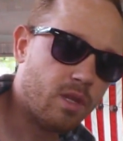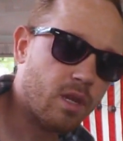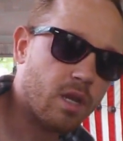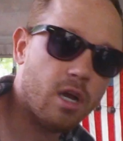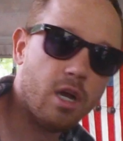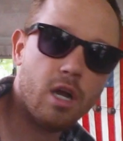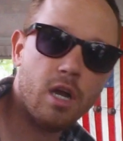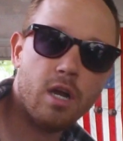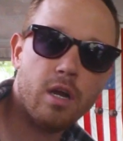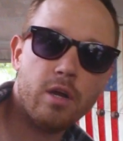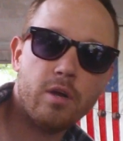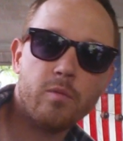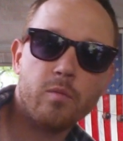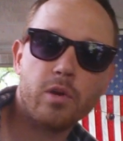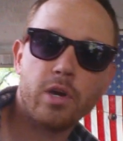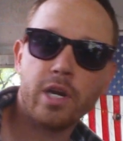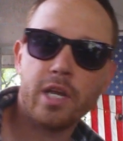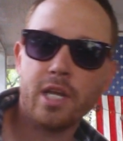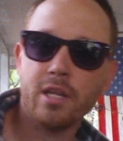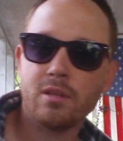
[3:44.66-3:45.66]

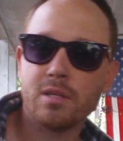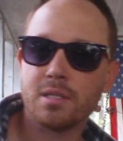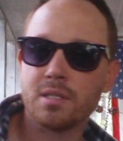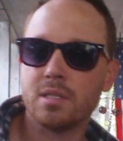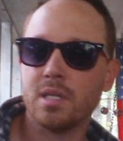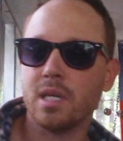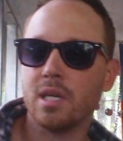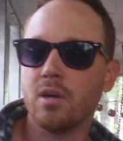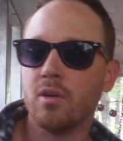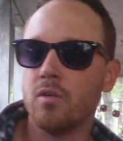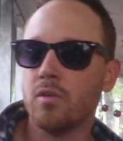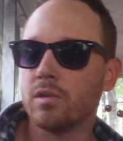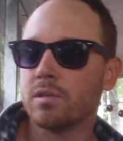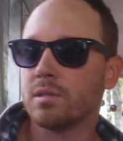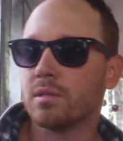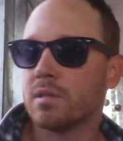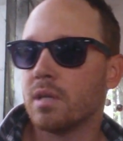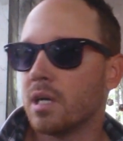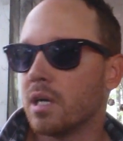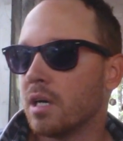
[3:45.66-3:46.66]
We're going to get this thing
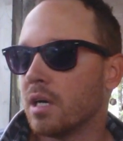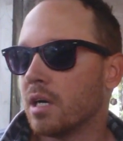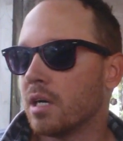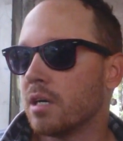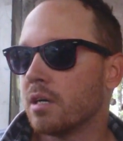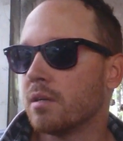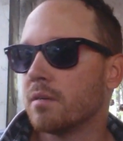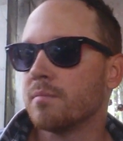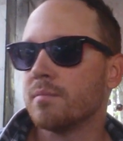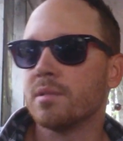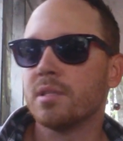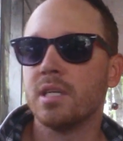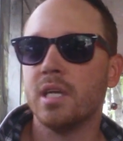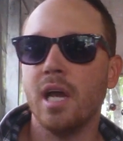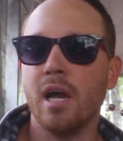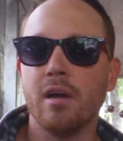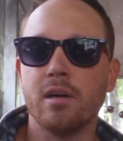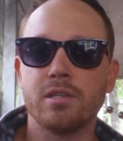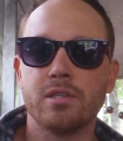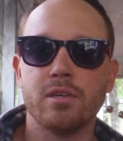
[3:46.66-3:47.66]
going,
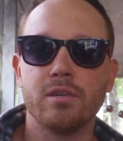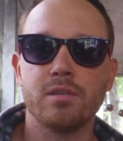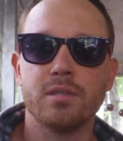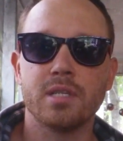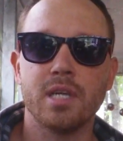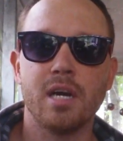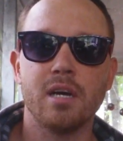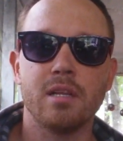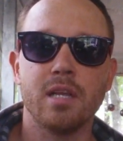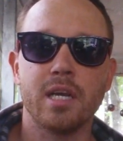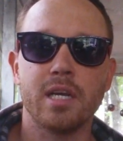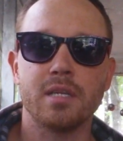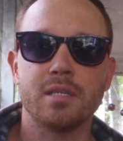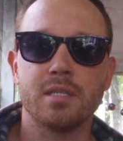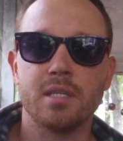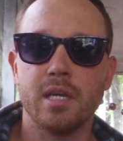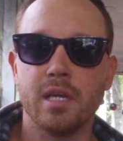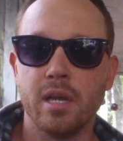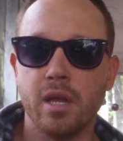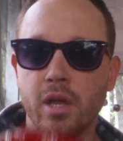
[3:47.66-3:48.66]
see how it turns out. Like I
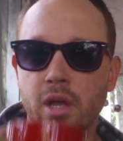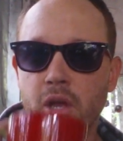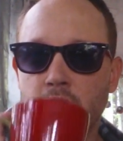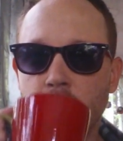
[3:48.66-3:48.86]
said,